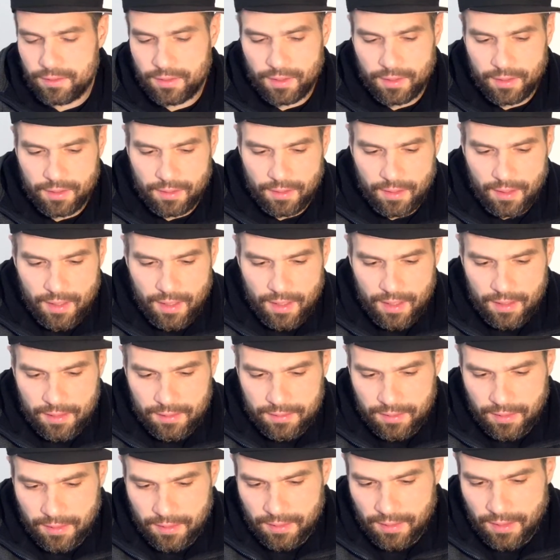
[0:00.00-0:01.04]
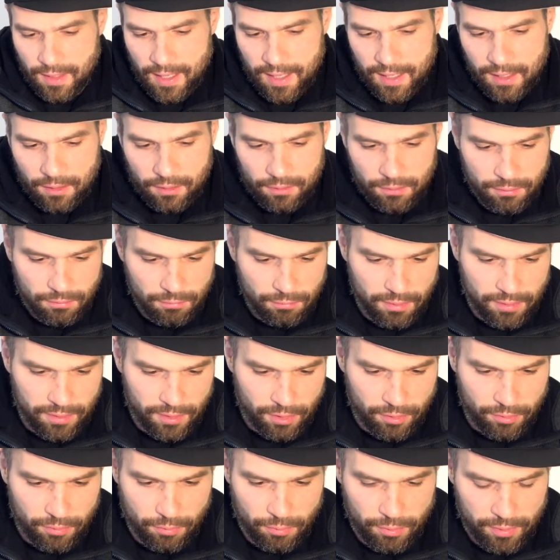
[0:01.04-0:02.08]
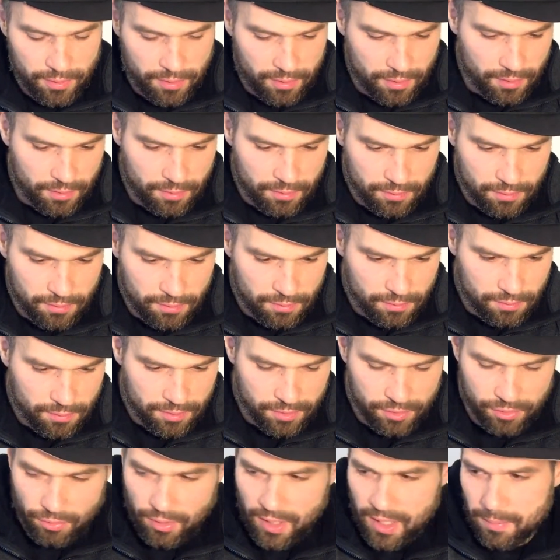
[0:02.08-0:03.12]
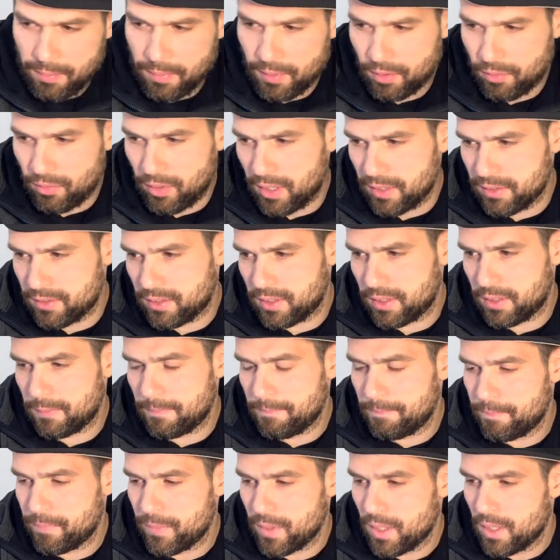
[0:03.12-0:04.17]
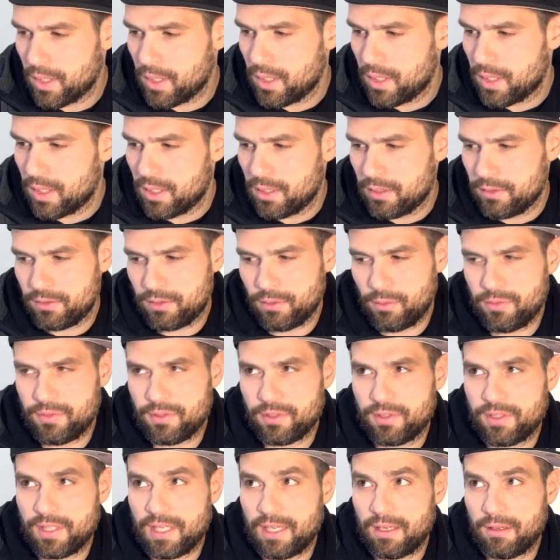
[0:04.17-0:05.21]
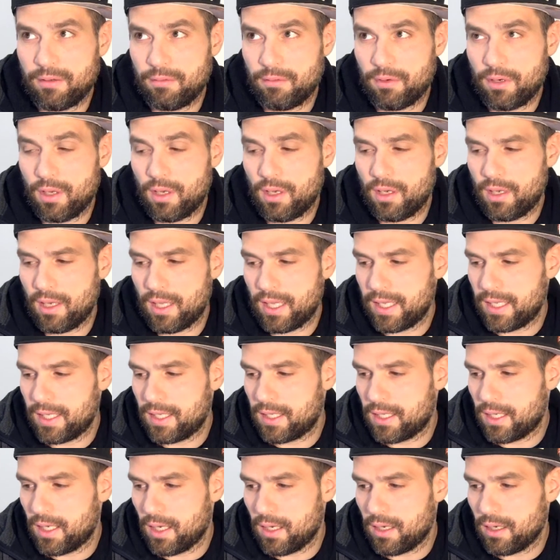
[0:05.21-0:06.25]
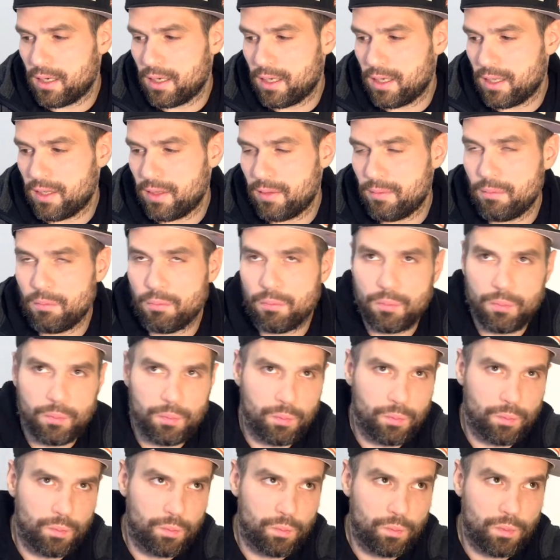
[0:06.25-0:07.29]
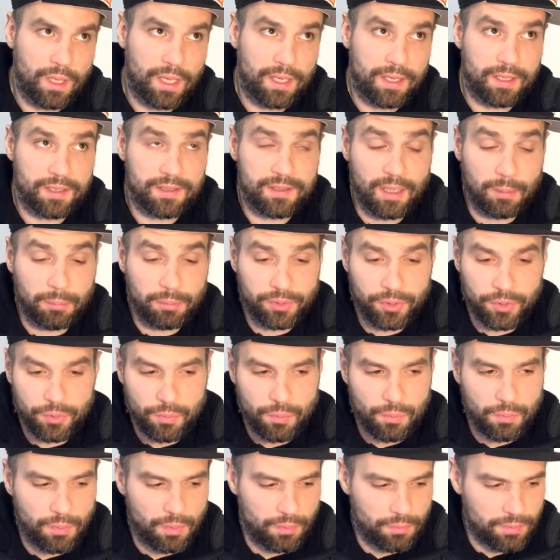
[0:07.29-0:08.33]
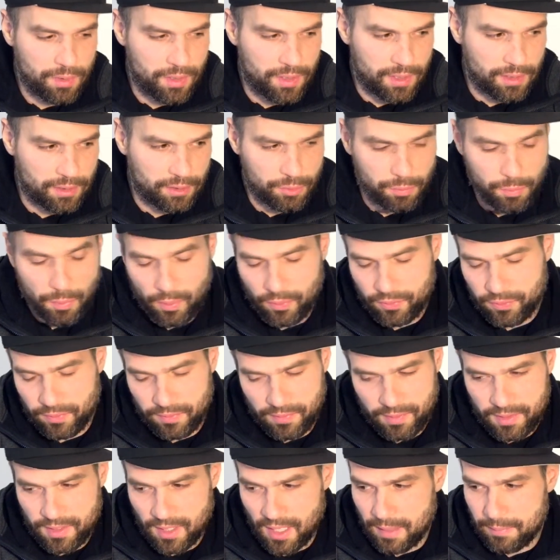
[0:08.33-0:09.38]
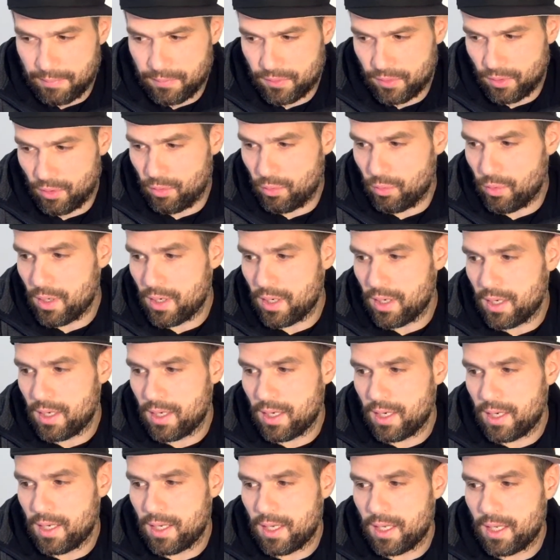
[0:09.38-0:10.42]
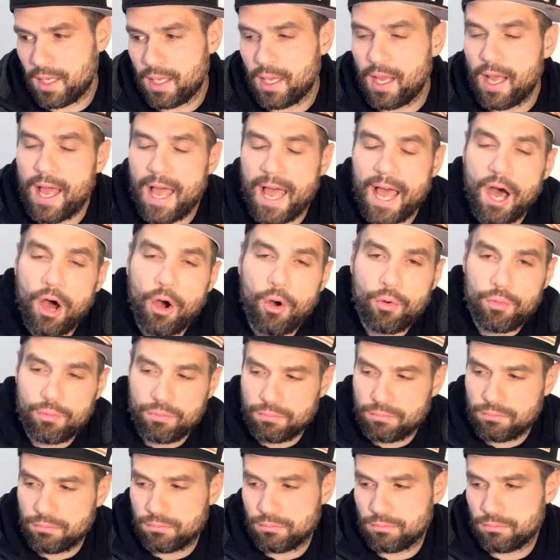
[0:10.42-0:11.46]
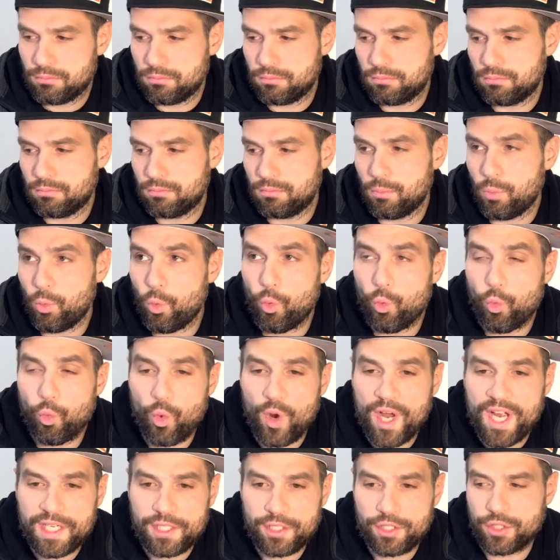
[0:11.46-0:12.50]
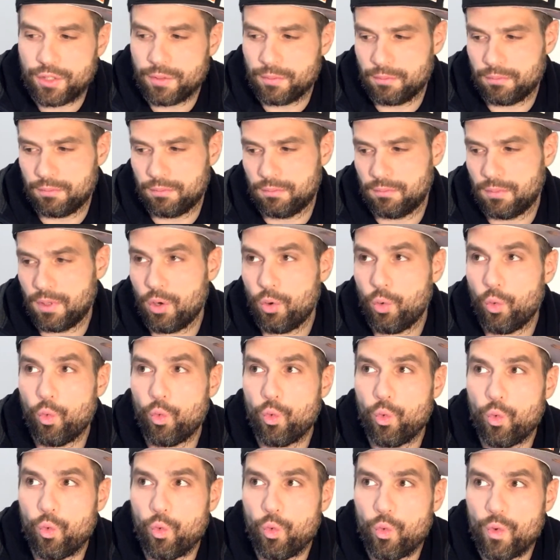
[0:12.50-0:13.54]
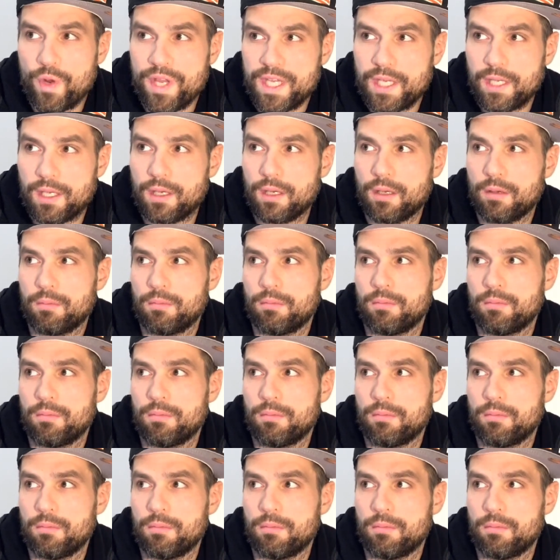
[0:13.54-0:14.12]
an L with a stripe across it. So it's a sound like a W in English most of the time. So L, wedge, weak,